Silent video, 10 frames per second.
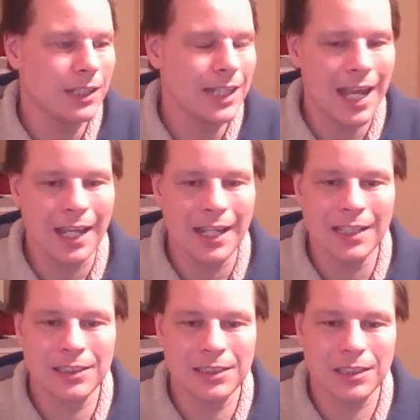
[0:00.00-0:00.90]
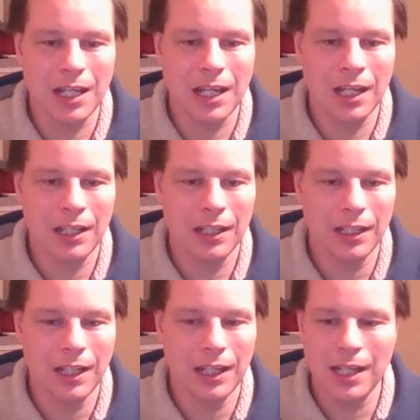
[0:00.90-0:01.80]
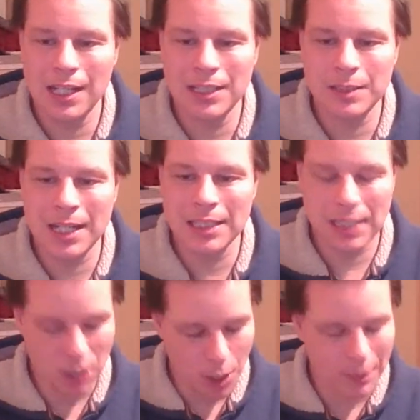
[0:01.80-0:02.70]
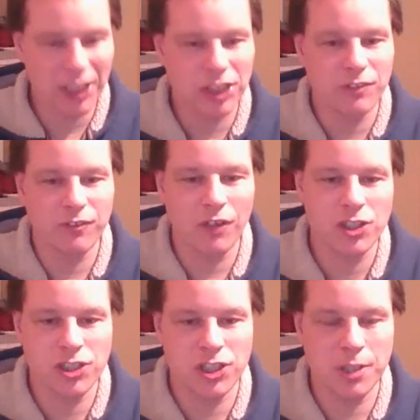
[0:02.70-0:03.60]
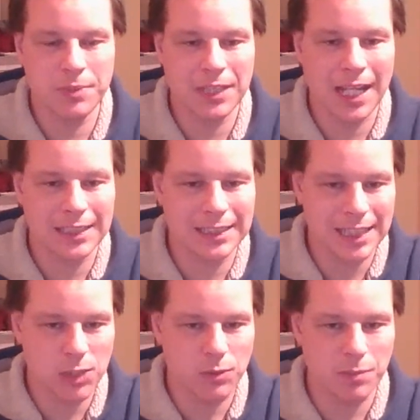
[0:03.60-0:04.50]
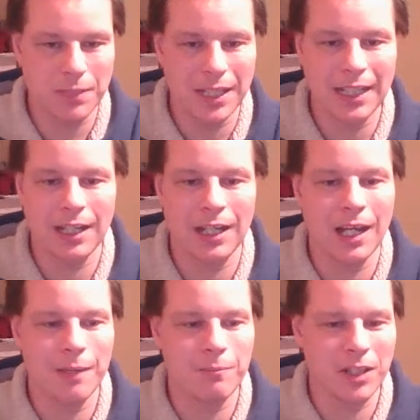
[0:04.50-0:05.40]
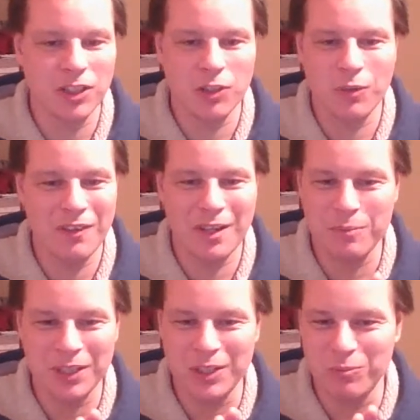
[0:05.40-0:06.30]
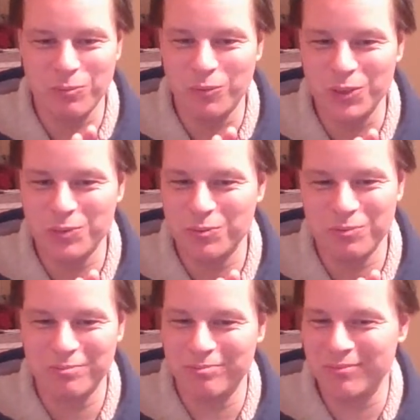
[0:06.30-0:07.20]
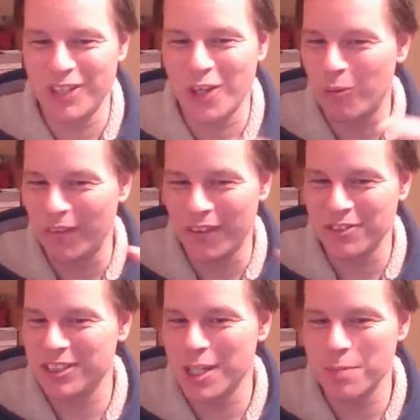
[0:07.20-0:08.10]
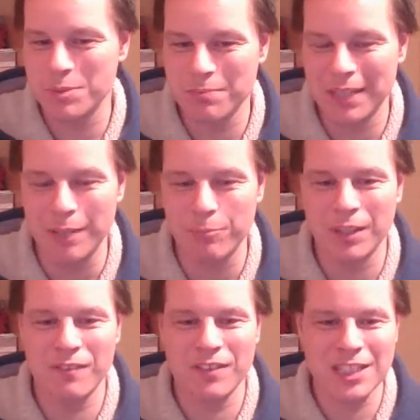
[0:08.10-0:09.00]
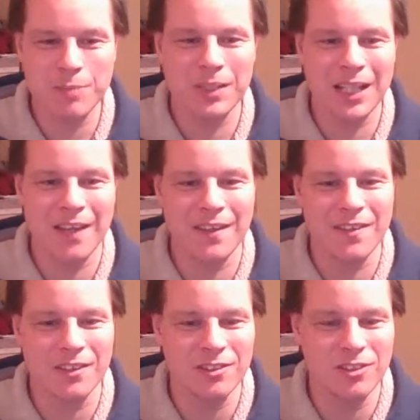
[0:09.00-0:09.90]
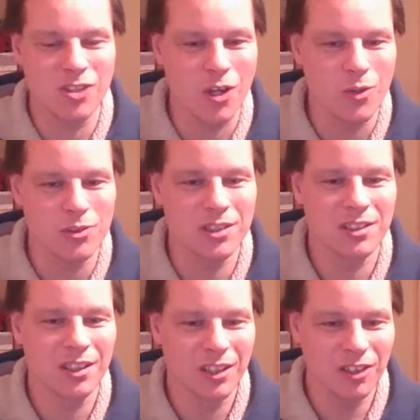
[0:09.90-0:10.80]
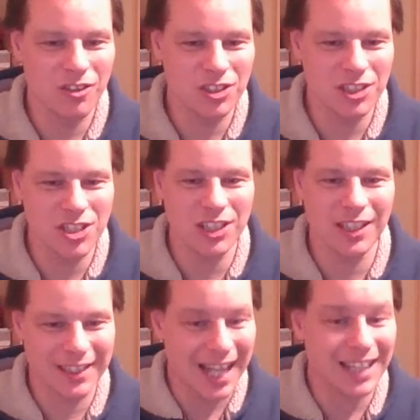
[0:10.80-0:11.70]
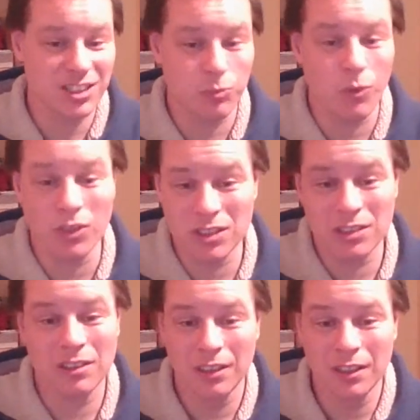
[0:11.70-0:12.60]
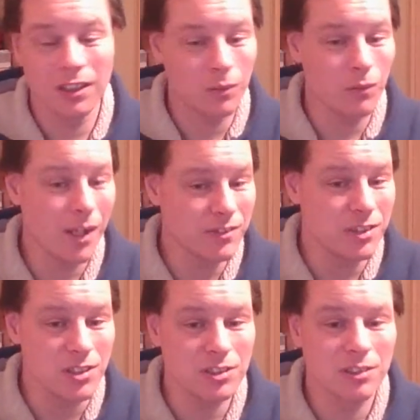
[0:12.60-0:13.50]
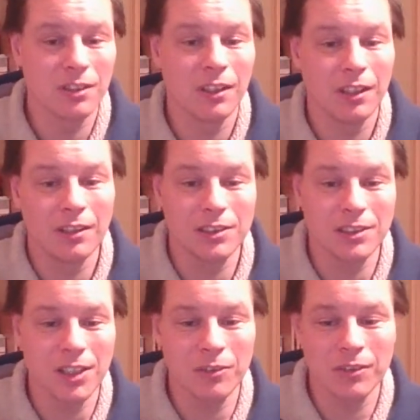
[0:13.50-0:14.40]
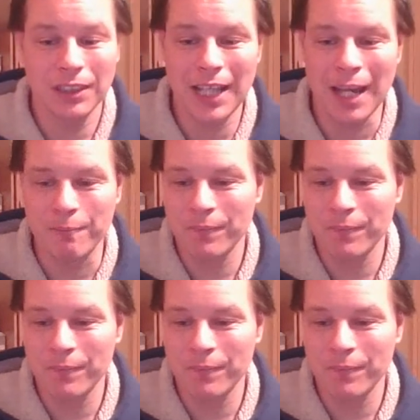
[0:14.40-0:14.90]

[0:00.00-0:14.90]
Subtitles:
yeah, it's a combination of floss tubes and stitch with me. I don't know whether anybody would know what those terms mean, but if there's anybody out there that knows cross stitching, that's what the wife does. So yeah.